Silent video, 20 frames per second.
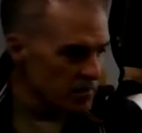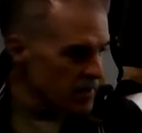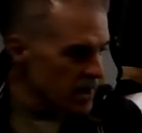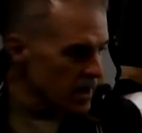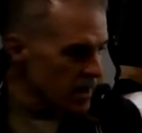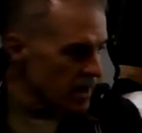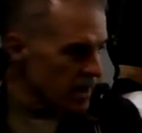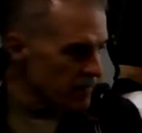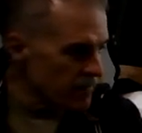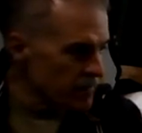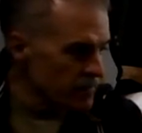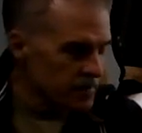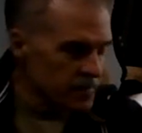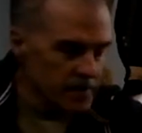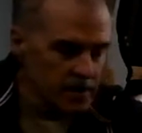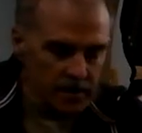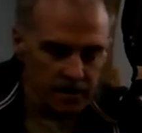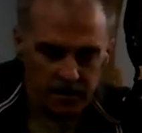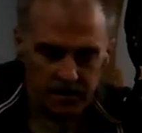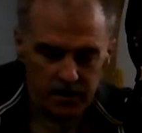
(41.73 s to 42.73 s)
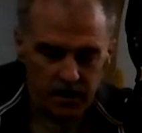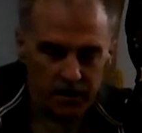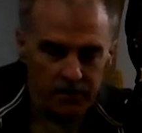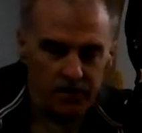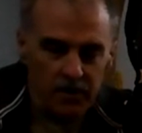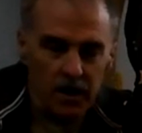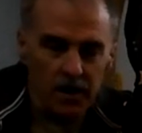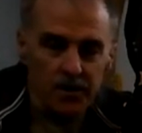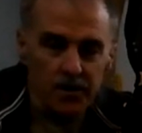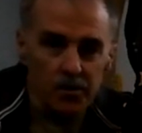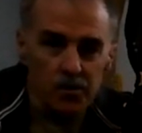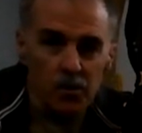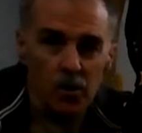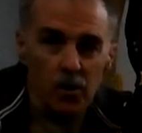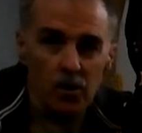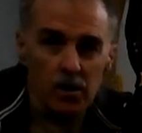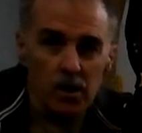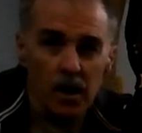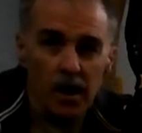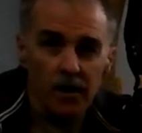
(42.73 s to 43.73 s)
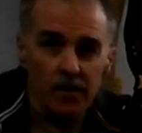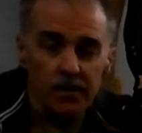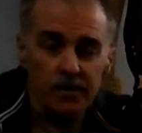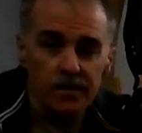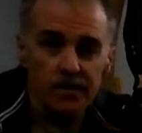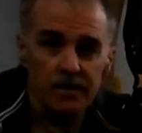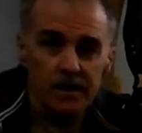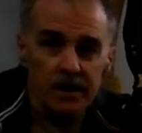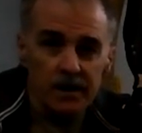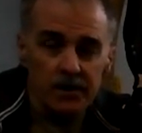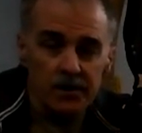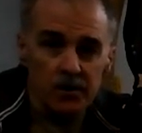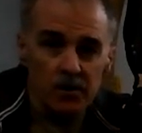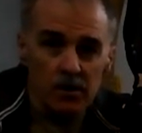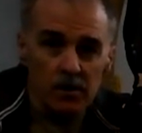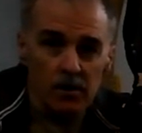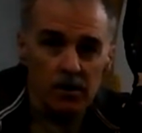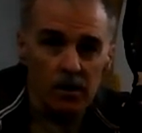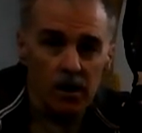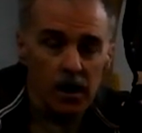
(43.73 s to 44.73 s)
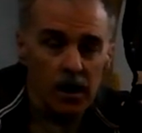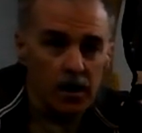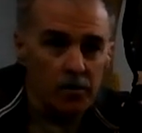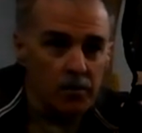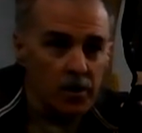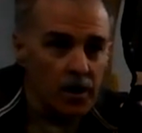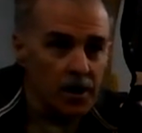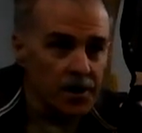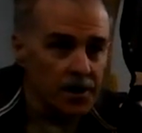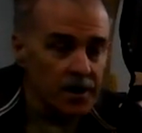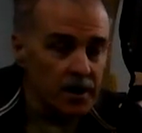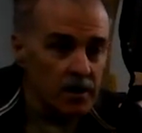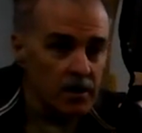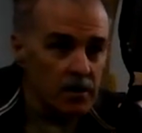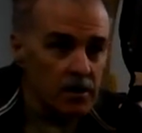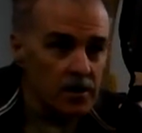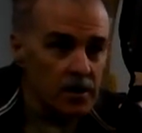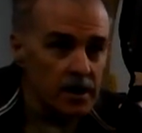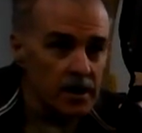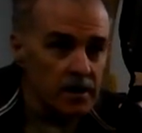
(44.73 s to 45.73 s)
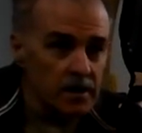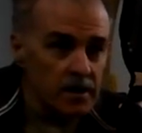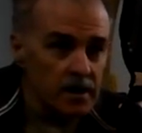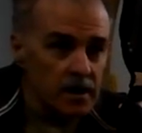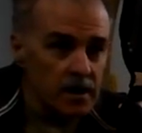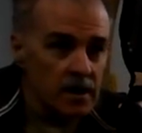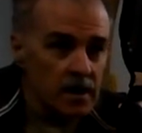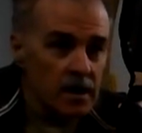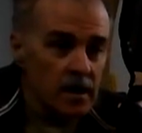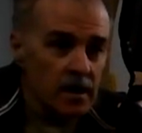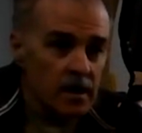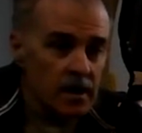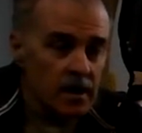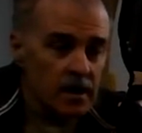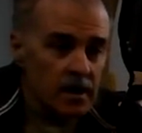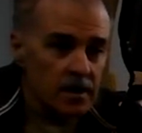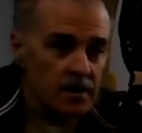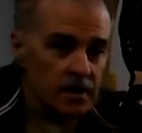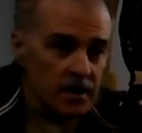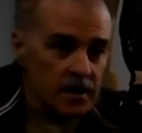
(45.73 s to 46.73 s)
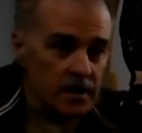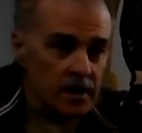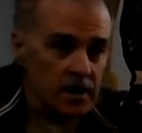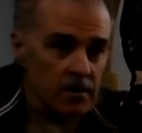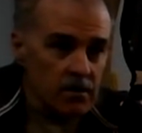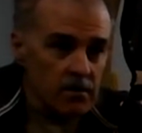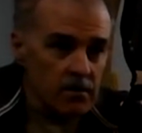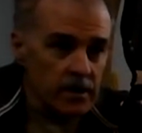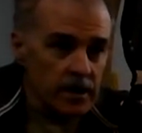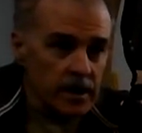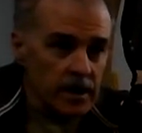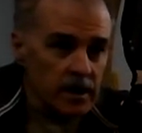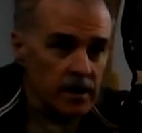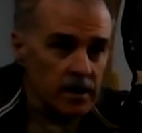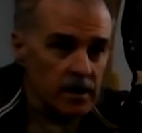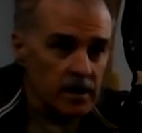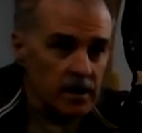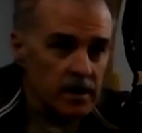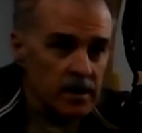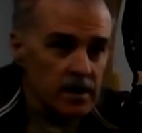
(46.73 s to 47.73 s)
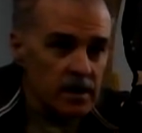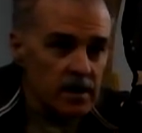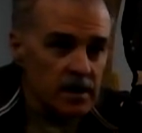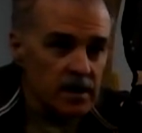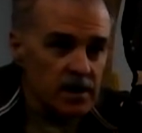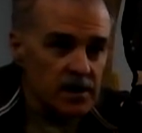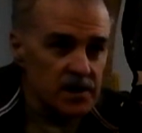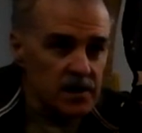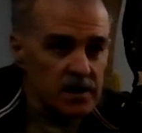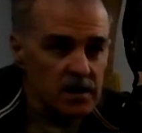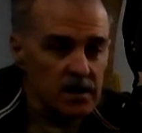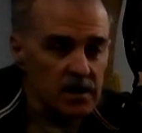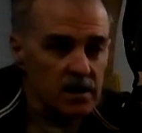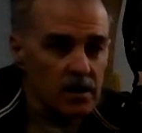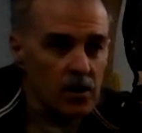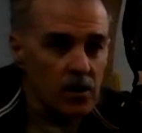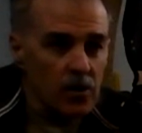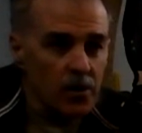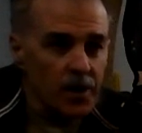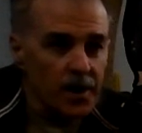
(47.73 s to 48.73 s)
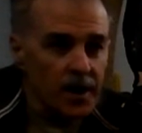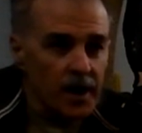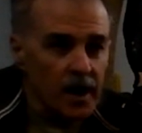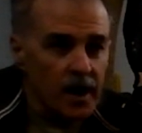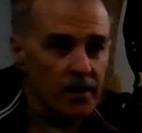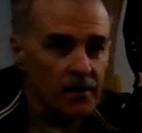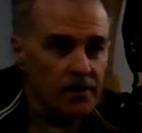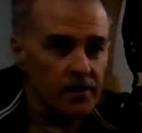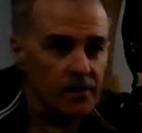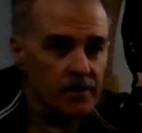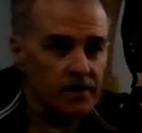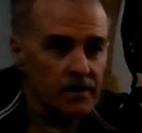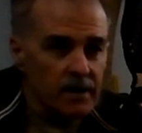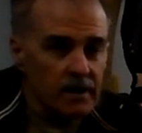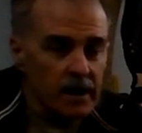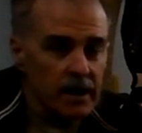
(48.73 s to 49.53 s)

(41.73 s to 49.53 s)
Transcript: I've got the roll-off internal hub on here, and the gearing isn't low enough,